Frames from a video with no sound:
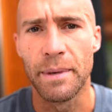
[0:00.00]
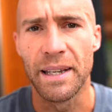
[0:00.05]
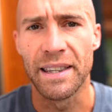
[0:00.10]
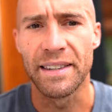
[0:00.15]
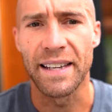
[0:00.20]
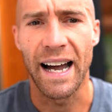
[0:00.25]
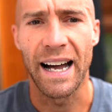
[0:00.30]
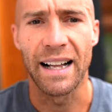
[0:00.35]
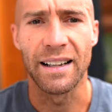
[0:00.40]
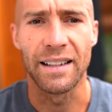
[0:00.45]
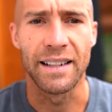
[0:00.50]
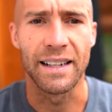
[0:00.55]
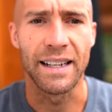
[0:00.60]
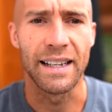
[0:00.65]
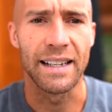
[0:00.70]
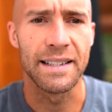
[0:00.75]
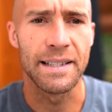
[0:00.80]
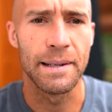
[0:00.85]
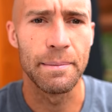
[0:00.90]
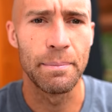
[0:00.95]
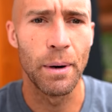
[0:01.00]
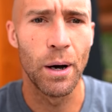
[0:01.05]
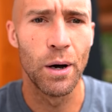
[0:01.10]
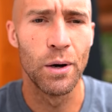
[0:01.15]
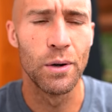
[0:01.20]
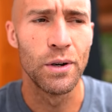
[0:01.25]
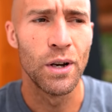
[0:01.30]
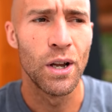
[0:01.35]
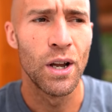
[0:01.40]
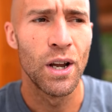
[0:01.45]
mentality. It's
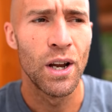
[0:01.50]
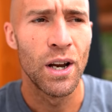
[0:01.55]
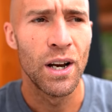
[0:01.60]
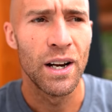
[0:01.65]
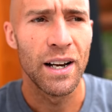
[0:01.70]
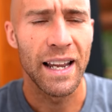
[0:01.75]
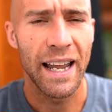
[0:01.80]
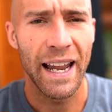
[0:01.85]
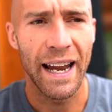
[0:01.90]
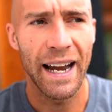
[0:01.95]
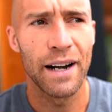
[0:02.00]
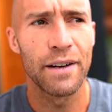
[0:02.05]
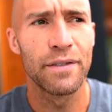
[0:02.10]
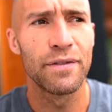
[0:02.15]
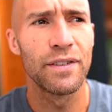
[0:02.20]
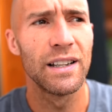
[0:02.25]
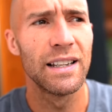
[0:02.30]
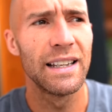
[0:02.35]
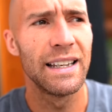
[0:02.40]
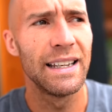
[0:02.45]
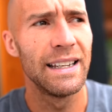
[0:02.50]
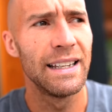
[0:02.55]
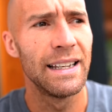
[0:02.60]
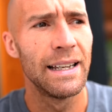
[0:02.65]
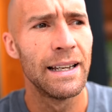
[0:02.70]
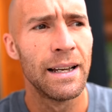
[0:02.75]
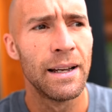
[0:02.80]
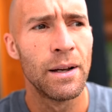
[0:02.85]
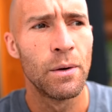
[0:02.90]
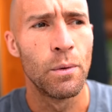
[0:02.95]
about carefully
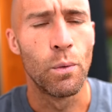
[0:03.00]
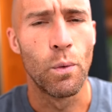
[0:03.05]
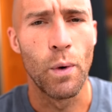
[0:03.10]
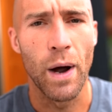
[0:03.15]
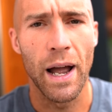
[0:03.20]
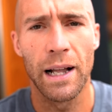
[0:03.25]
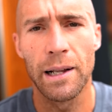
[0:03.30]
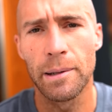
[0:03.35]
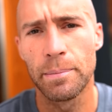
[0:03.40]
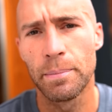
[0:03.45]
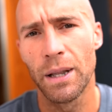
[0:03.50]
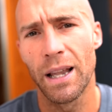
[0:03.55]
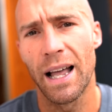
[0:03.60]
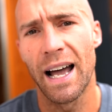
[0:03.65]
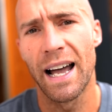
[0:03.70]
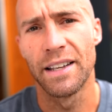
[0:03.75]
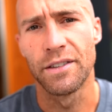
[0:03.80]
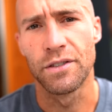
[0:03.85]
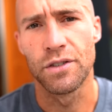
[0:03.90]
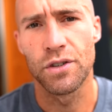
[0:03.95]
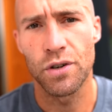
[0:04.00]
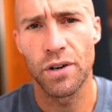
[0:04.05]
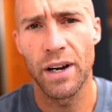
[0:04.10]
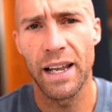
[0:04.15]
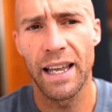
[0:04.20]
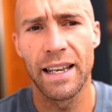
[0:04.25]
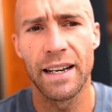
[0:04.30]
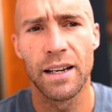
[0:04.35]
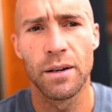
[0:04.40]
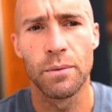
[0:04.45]
well-planned
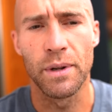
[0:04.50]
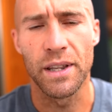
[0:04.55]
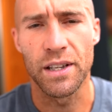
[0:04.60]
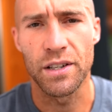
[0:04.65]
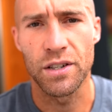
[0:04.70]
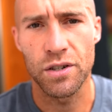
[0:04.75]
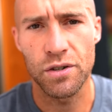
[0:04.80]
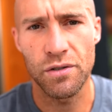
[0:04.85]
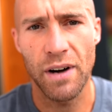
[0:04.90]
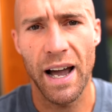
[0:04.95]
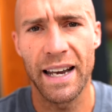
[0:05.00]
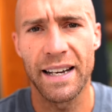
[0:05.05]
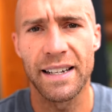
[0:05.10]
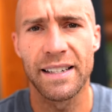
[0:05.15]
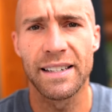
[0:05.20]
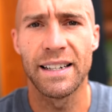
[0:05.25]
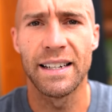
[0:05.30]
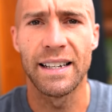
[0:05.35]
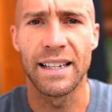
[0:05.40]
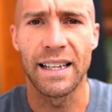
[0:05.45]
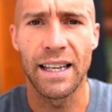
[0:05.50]
training with a strategy to